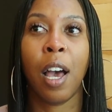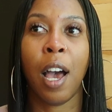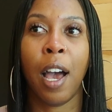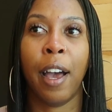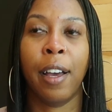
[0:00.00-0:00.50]

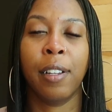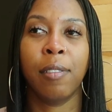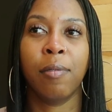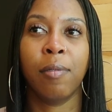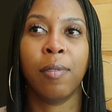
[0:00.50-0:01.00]

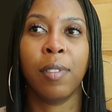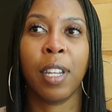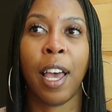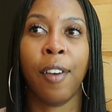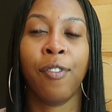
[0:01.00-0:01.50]

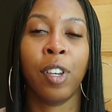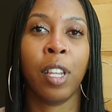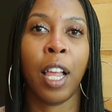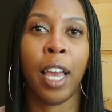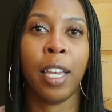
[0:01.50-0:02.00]
I feel
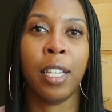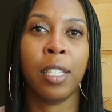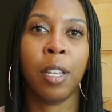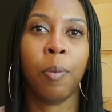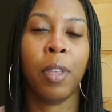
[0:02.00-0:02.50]
like it's
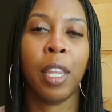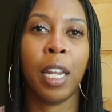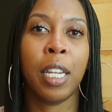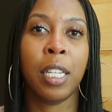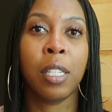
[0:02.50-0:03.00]
something
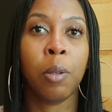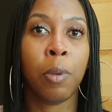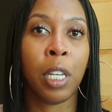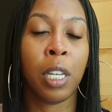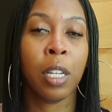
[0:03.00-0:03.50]
that needs to
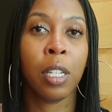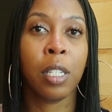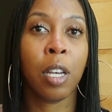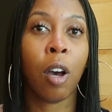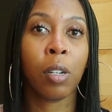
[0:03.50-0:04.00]
be
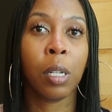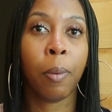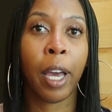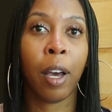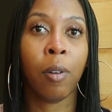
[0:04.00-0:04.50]
talked
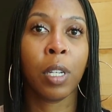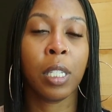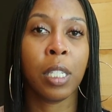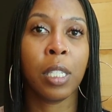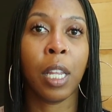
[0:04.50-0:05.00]
about,
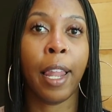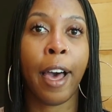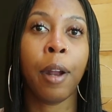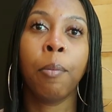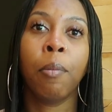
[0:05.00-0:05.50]
because it's a
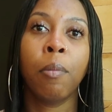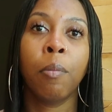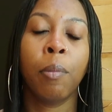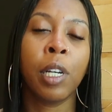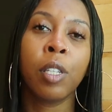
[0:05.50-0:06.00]
lot of
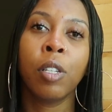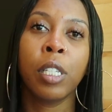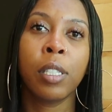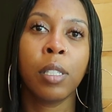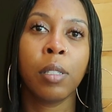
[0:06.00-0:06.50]

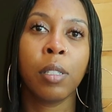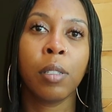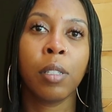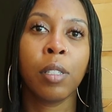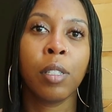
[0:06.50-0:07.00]
motherless
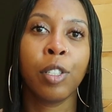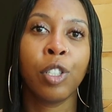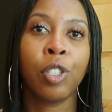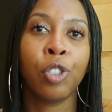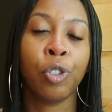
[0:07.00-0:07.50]

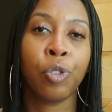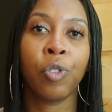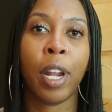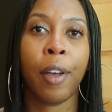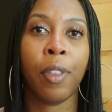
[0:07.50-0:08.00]

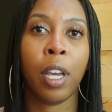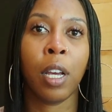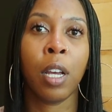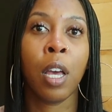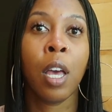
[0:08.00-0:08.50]
children out
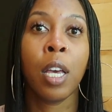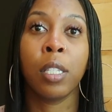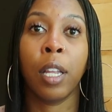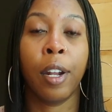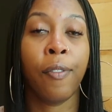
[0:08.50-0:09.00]
there.
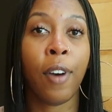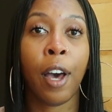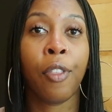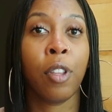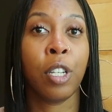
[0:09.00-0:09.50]
It's a lot of
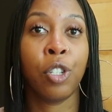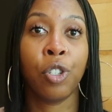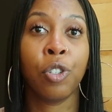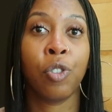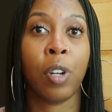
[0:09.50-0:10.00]
fatherless
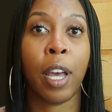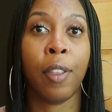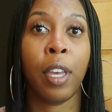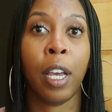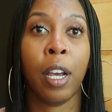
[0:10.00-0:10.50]
children
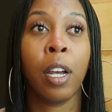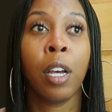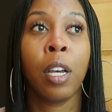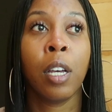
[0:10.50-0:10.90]
out there,